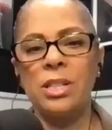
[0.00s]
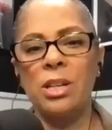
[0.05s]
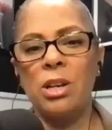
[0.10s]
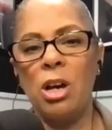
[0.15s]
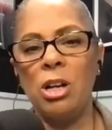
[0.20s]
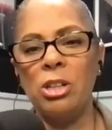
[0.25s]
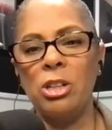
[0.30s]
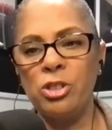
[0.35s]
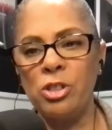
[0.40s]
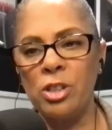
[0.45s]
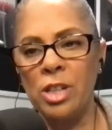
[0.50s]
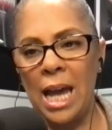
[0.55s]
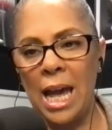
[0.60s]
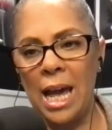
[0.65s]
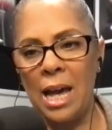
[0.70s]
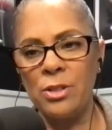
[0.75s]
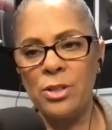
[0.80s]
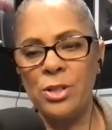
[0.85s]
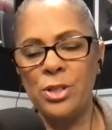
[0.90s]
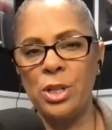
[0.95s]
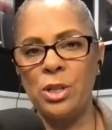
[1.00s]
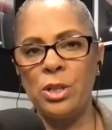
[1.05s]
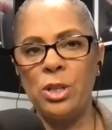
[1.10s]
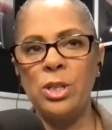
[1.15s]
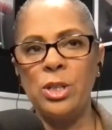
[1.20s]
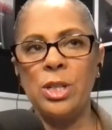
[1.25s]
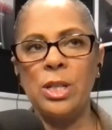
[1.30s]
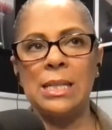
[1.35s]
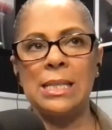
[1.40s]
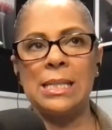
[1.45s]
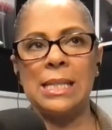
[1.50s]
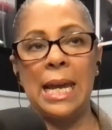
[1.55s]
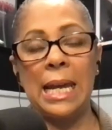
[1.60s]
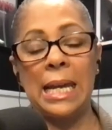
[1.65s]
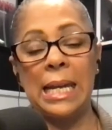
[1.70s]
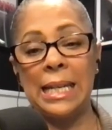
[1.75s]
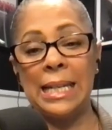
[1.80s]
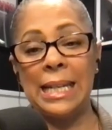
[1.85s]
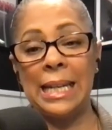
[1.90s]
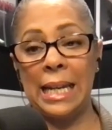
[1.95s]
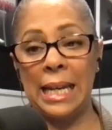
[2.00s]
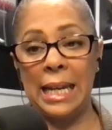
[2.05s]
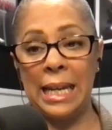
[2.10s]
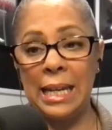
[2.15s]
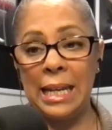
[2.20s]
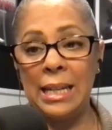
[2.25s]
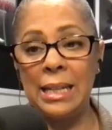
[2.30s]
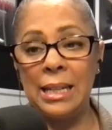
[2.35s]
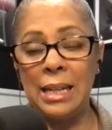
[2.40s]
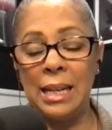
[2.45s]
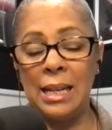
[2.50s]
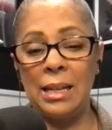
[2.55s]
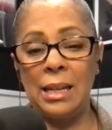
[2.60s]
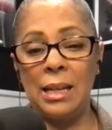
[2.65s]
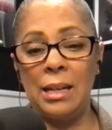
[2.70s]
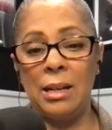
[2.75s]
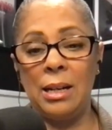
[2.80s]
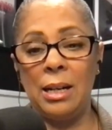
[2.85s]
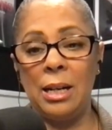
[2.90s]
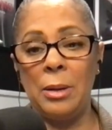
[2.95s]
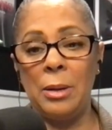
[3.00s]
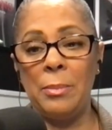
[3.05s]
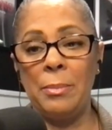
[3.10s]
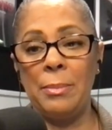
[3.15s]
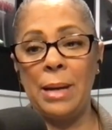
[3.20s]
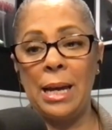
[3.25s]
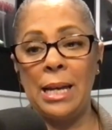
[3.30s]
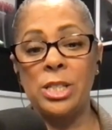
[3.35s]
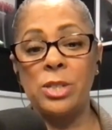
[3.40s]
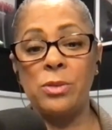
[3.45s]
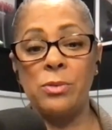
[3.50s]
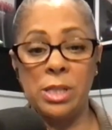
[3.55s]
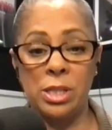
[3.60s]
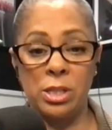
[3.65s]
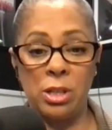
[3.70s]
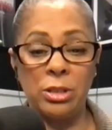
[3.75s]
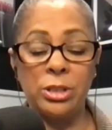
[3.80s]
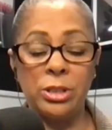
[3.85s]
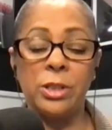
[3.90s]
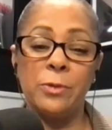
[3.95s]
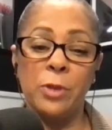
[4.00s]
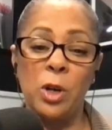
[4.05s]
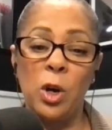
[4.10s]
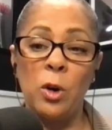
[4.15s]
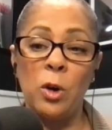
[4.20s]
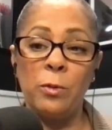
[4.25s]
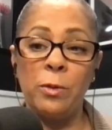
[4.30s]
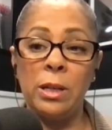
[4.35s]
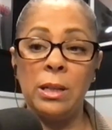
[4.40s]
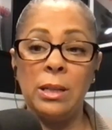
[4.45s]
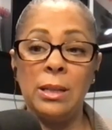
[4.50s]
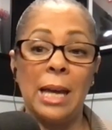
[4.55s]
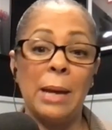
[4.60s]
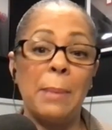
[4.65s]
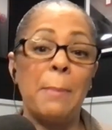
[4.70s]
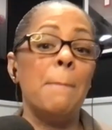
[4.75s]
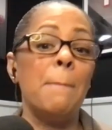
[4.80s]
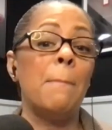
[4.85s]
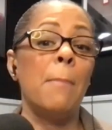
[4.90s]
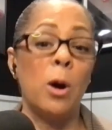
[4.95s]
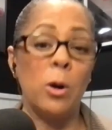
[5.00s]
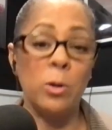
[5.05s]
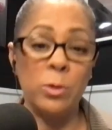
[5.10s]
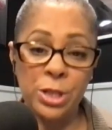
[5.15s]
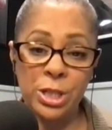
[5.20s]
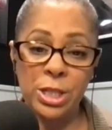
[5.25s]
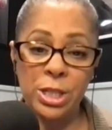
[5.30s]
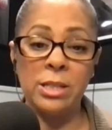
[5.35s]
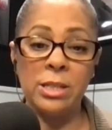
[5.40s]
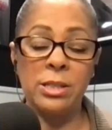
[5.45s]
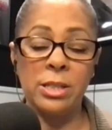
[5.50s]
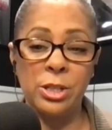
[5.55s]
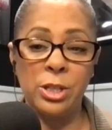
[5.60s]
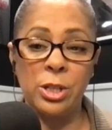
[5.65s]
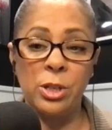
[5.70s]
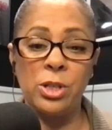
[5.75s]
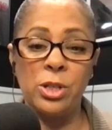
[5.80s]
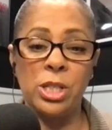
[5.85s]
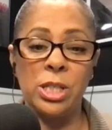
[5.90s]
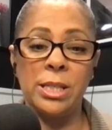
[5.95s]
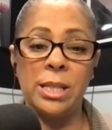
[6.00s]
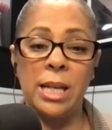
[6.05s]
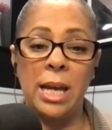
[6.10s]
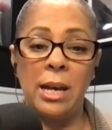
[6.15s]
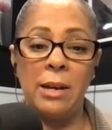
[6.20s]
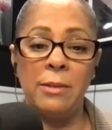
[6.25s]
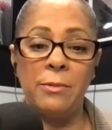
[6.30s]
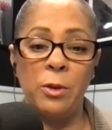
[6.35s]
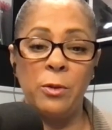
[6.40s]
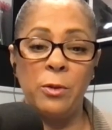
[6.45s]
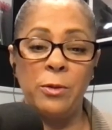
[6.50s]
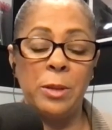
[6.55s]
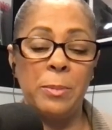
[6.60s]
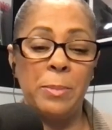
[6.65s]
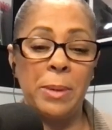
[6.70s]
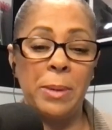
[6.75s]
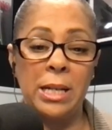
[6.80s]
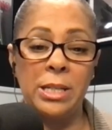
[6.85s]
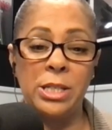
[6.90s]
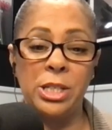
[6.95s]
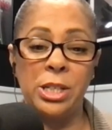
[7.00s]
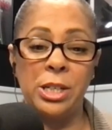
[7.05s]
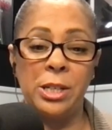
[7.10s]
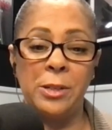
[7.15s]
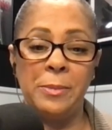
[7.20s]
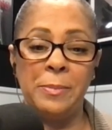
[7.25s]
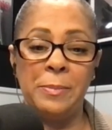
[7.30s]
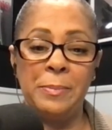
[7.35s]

Cultural Council taken a hit um, as a result of COVID, like most institutions have over the past year?